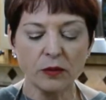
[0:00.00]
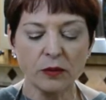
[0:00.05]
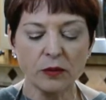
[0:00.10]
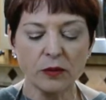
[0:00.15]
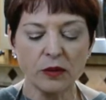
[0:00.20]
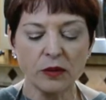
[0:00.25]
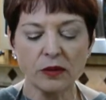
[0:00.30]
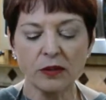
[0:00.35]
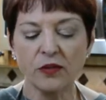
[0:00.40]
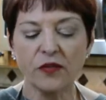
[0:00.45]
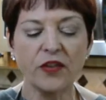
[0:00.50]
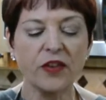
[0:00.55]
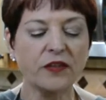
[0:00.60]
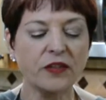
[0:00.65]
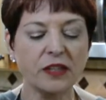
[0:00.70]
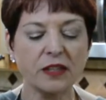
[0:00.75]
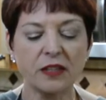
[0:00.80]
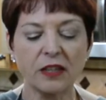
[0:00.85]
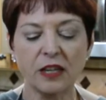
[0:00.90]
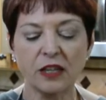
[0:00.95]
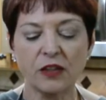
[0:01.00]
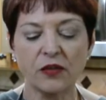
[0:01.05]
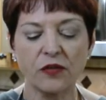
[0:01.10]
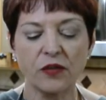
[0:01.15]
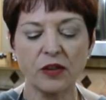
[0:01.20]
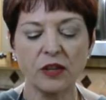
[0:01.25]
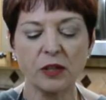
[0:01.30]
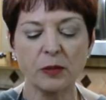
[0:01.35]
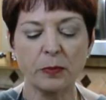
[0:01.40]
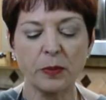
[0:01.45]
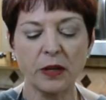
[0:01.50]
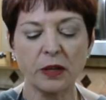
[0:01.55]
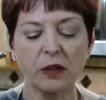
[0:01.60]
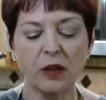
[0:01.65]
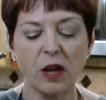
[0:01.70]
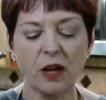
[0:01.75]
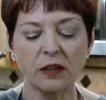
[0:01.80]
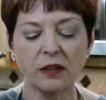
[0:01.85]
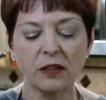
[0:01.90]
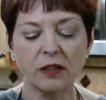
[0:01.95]
it's 50 cents for this big
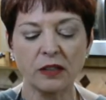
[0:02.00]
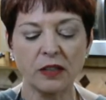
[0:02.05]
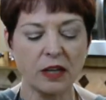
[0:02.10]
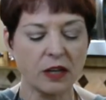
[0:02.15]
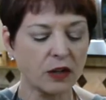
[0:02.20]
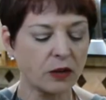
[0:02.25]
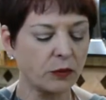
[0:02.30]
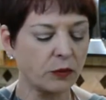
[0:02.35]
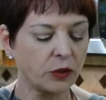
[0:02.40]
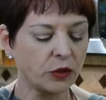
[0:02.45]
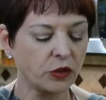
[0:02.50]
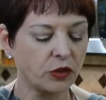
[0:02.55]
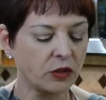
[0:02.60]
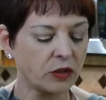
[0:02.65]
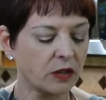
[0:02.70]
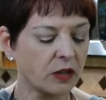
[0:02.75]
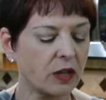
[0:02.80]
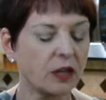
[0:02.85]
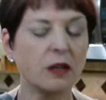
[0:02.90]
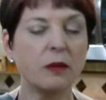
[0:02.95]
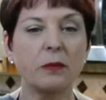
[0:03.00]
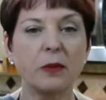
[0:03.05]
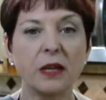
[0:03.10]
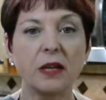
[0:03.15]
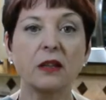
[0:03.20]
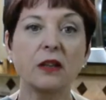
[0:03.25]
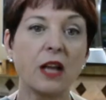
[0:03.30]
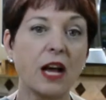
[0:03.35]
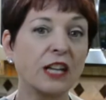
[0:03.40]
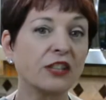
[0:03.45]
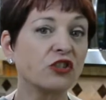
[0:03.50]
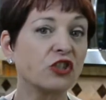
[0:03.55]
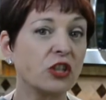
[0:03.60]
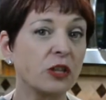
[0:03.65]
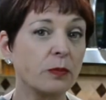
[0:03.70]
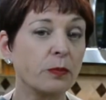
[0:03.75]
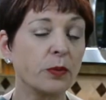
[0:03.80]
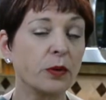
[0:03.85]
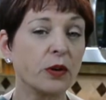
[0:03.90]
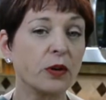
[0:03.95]
long stick, which is gonna be a lot
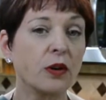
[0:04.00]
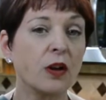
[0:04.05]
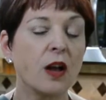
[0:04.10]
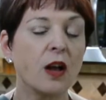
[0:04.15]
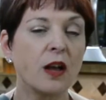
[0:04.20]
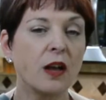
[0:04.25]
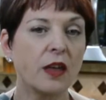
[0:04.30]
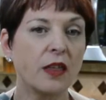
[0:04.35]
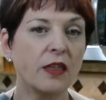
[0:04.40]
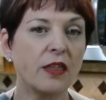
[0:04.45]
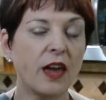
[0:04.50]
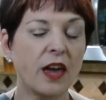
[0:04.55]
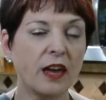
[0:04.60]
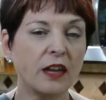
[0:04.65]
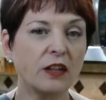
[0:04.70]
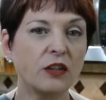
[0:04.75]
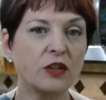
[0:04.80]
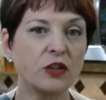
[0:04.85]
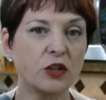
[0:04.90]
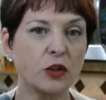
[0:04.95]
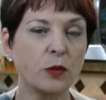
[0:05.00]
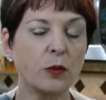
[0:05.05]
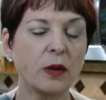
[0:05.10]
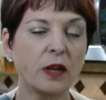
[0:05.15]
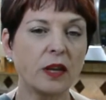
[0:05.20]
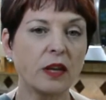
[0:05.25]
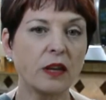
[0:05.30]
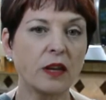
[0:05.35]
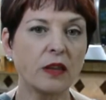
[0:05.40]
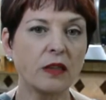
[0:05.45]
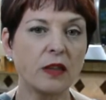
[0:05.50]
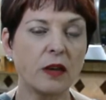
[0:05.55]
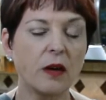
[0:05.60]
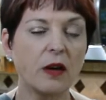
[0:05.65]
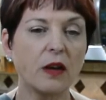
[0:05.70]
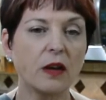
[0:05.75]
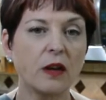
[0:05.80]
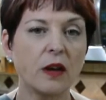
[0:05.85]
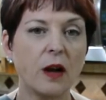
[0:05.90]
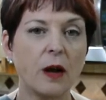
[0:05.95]
cheaper than doing the
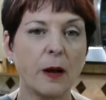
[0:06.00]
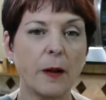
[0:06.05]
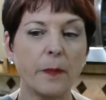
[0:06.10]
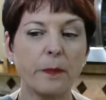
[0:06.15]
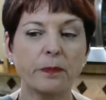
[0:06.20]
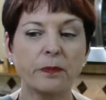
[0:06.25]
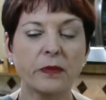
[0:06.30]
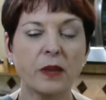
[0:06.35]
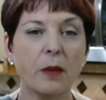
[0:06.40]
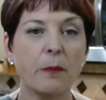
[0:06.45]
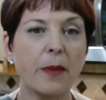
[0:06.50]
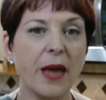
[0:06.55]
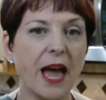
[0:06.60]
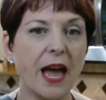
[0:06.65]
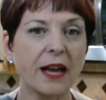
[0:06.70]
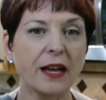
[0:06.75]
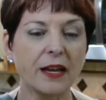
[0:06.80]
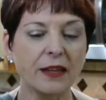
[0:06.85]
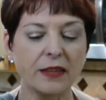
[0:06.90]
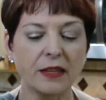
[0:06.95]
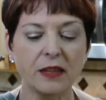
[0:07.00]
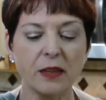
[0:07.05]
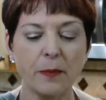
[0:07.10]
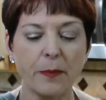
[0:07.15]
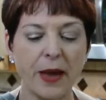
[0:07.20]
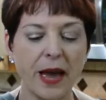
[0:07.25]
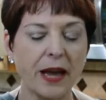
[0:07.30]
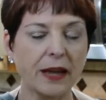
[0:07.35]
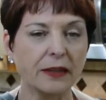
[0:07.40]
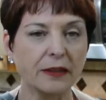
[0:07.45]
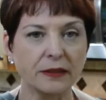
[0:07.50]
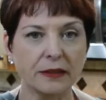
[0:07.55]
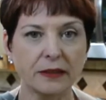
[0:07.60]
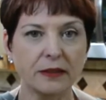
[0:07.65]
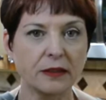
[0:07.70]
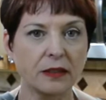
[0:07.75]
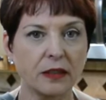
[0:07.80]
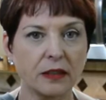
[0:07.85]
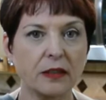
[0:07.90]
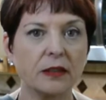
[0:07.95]
bag. I think the bag
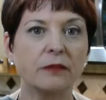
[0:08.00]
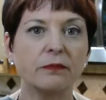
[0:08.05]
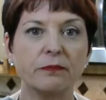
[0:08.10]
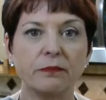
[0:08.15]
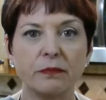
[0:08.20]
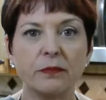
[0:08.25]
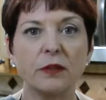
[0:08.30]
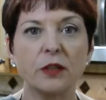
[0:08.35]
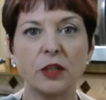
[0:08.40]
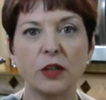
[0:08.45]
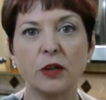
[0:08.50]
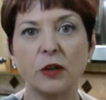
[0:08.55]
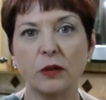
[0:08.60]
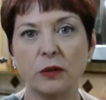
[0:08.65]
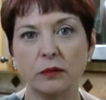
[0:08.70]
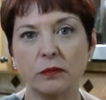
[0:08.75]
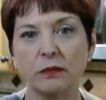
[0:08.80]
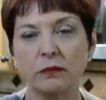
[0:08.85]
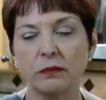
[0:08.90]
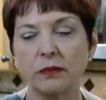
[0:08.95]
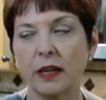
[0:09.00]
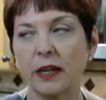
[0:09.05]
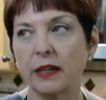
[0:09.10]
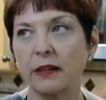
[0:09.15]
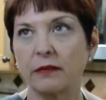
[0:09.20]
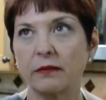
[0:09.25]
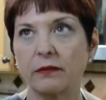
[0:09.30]
is, you know, like